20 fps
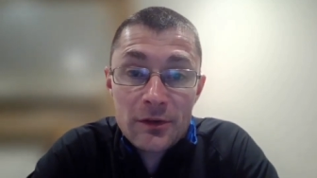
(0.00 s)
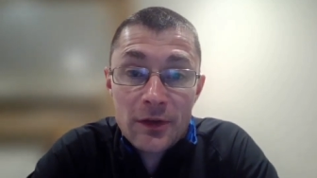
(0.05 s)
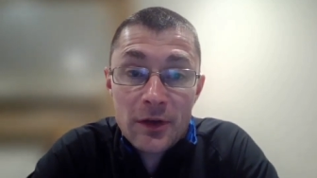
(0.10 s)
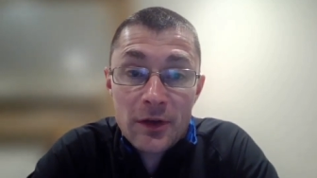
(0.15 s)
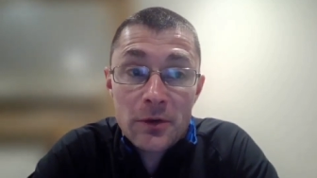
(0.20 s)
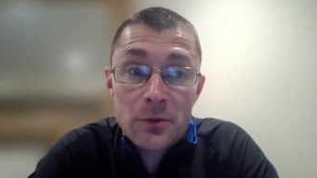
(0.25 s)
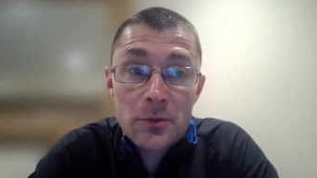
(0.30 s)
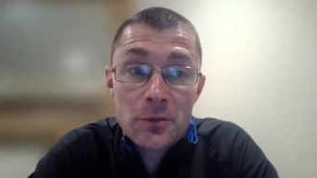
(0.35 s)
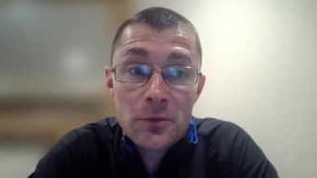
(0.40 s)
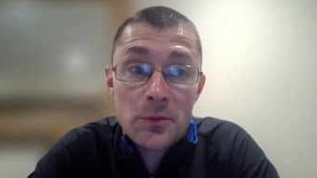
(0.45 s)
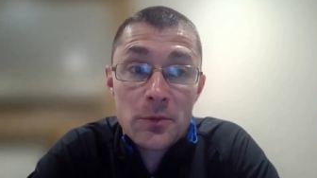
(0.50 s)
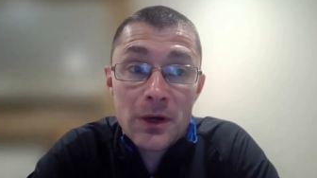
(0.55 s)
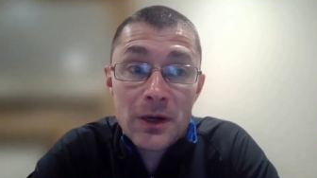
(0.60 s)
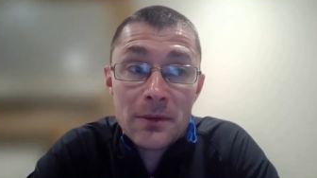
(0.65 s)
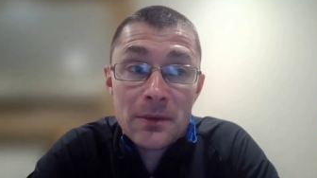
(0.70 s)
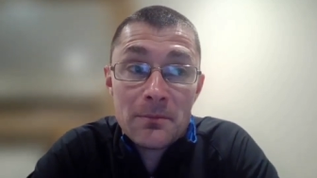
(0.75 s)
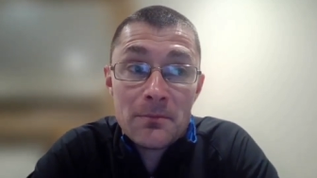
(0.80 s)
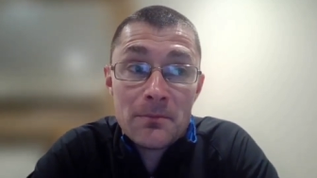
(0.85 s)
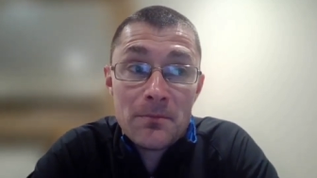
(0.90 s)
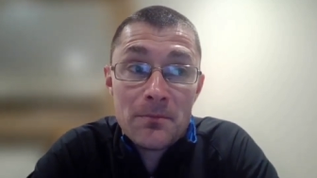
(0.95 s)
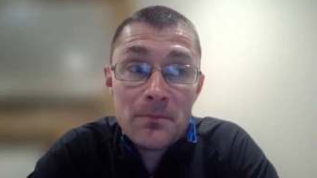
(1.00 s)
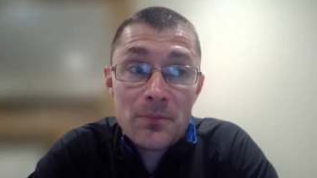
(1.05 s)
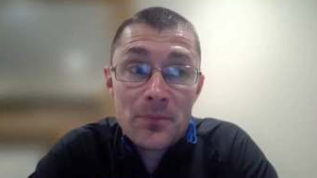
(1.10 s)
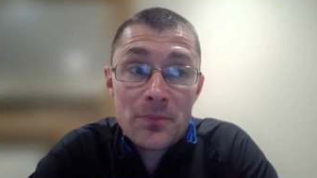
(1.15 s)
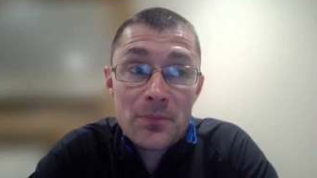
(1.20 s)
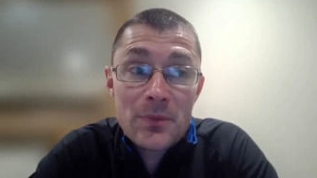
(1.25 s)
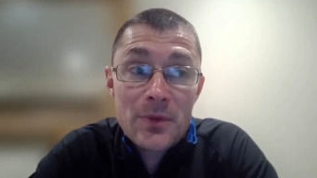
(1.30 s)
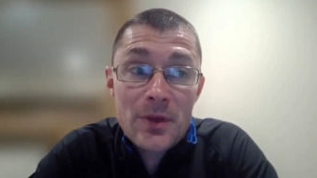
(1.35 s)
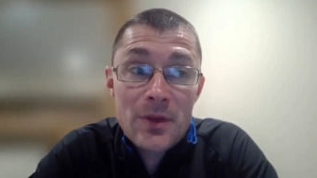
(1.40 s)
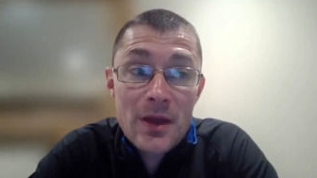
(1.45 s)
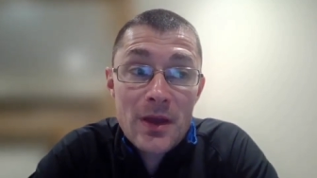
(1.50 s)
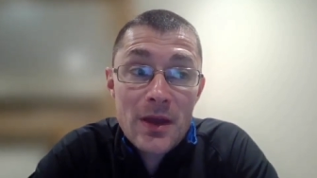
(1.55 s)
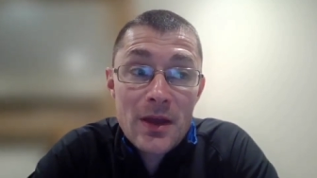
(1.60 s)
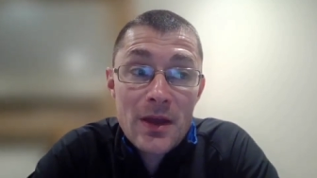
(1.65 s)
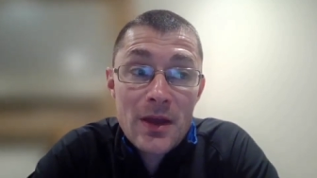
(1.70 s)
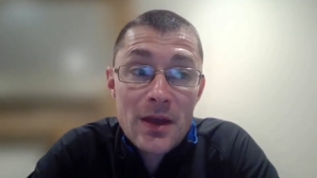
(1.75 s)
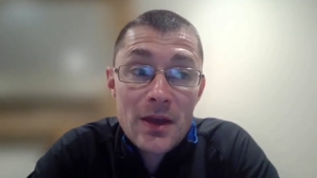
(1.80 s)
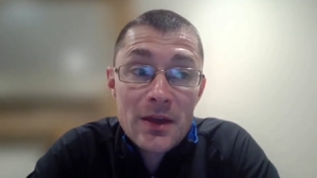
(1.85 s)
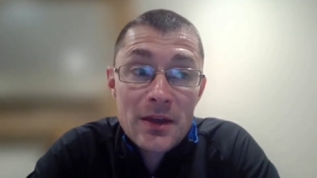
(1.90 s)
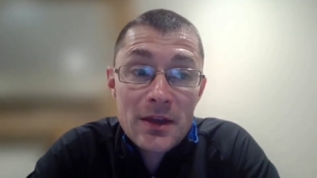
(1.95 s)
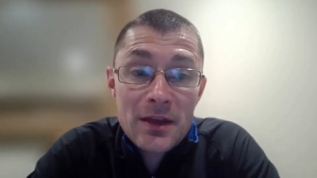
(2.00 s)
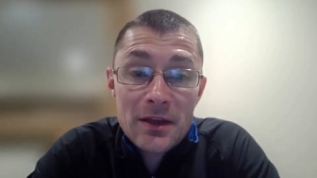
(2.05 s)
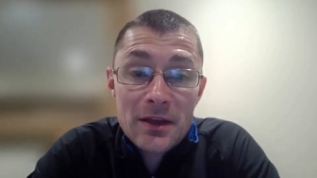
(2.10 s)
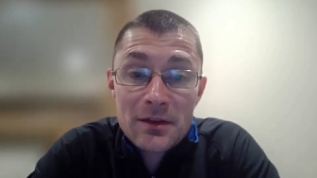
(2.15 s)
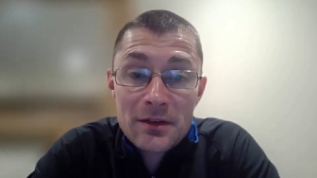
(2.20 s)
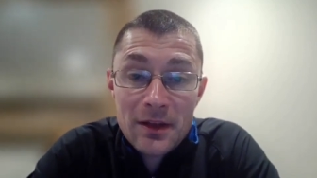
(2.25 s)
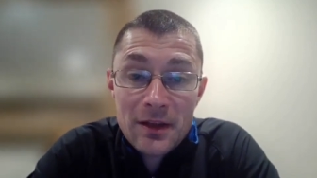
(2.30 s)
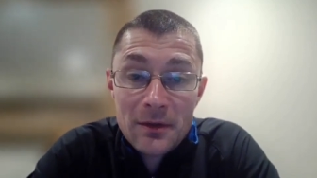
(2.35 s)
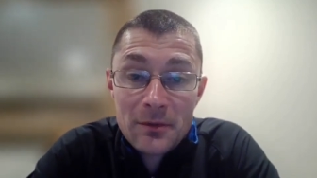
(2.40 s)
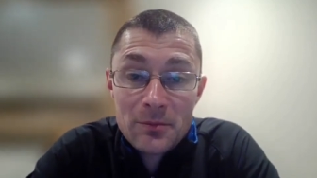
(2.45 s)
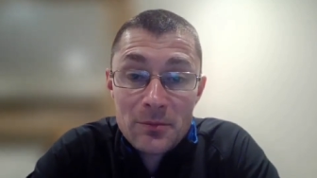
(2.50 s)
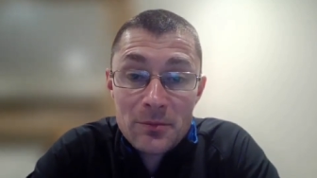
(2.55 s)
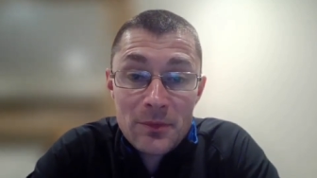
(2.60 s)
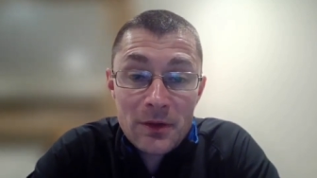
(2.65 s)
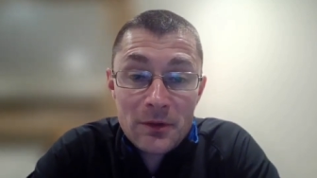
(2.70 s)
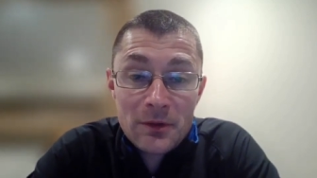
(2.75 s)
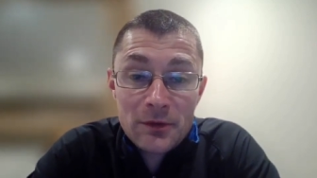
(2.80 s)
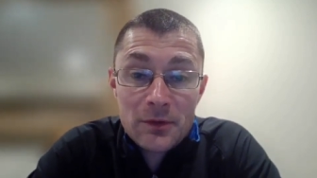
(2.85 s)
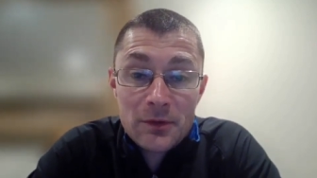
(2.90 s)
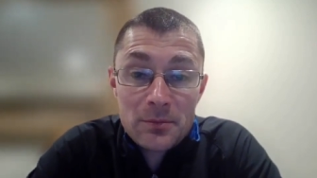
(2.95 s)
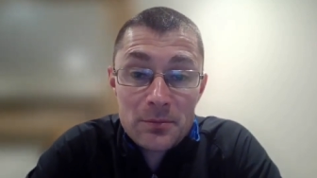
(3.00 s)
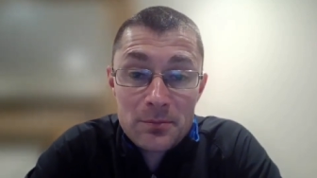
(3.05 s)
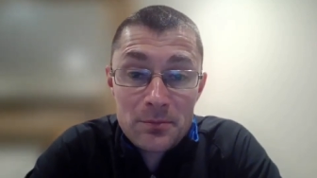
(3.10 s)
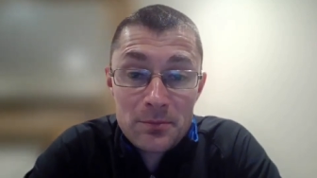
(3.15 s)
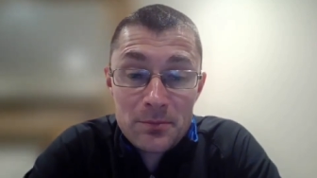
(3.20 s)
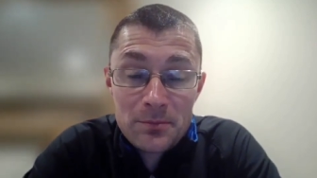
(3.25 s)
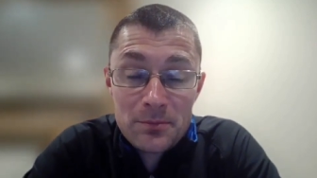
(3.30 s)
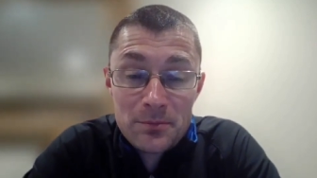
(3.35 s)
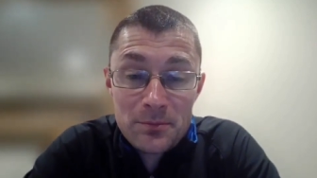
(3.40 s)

So um, yeah, that that was a